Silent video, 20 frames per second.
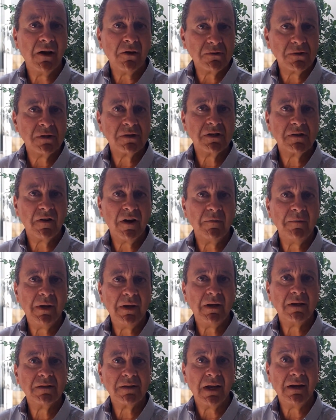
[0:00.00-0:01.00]
thousands of
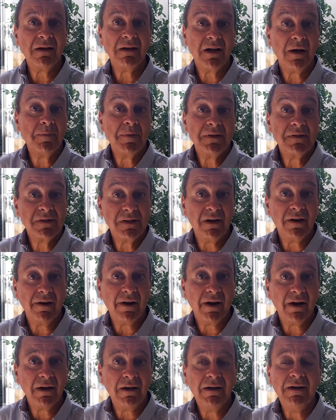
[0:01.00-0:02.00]
Armenians ended up in
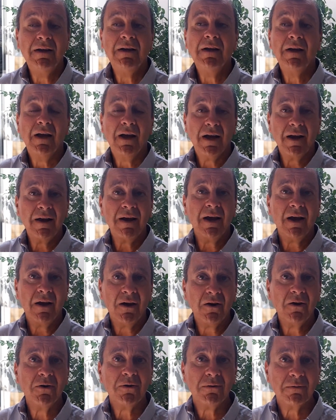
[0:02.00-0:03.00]
Syria. Right. And
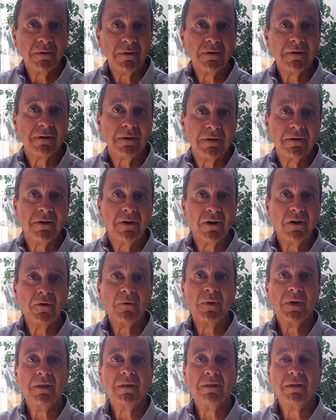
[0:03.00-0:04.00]
now, you know,
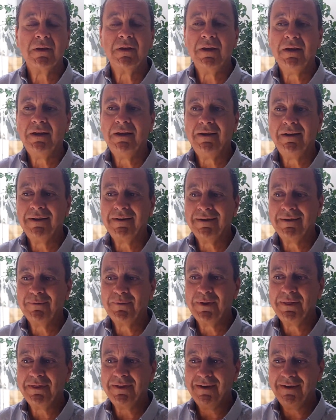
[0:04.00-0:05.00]
with the, again, uh,
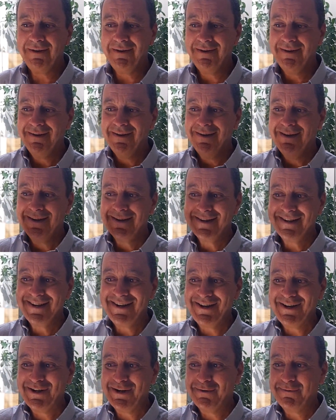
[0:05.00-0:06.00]
yeah. with the
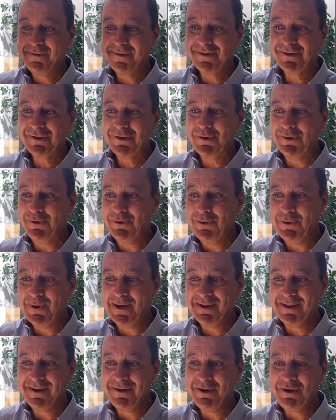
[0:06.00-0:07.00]
turn of the screw
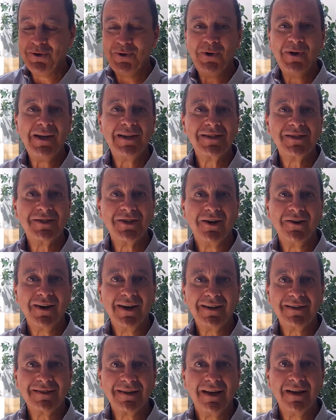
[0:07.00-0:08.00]
and the new right,
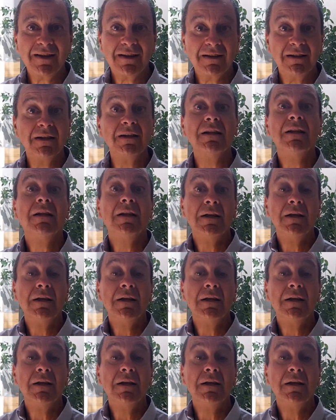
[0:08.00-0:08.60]
historic right. cycle,